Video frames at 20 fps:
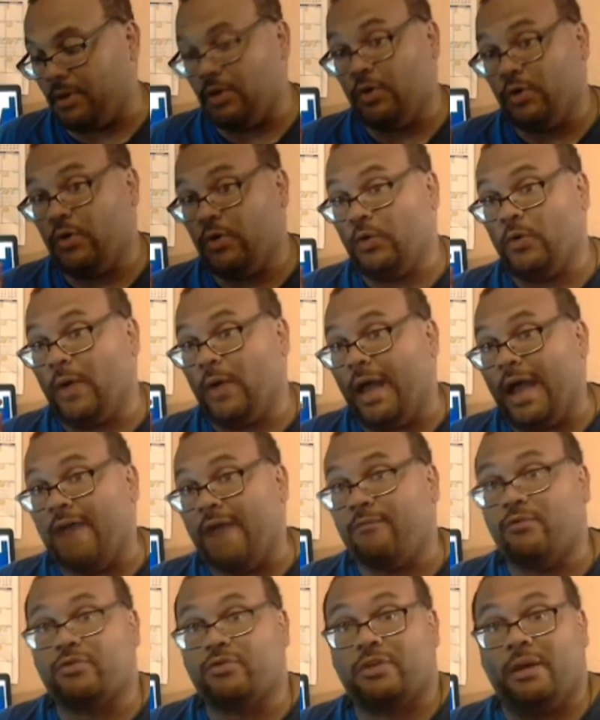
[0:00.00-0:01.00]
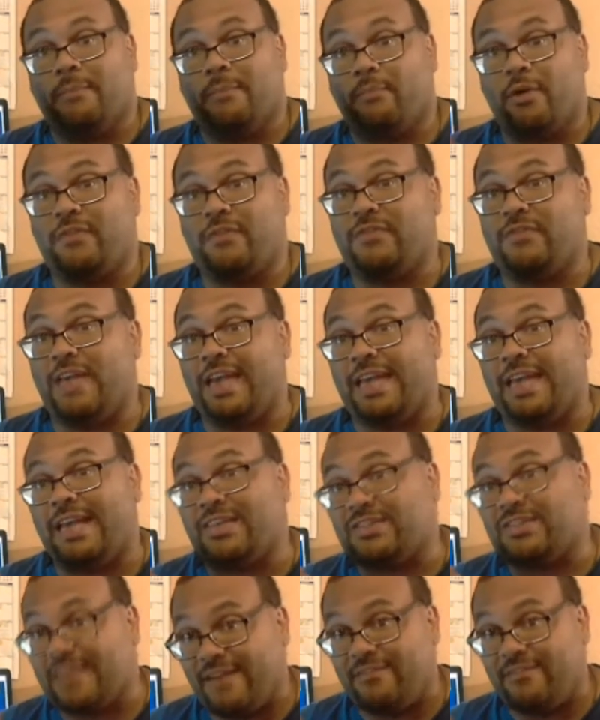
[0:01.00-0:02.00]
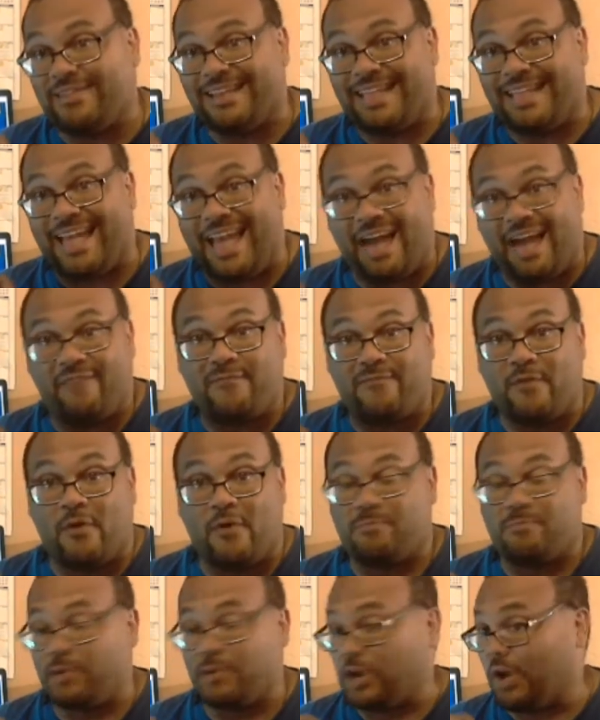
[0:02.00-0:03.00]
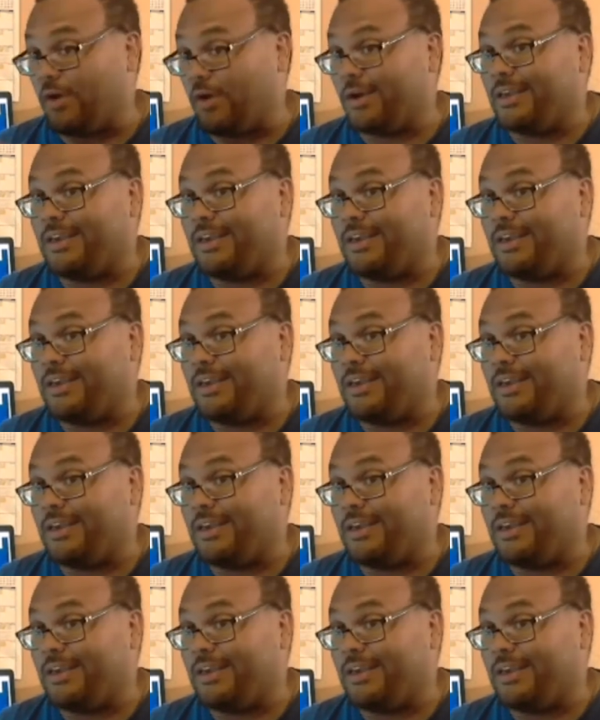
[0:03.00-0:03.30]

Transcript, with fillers: who averaged a breathtaking seven and a half yards per carry.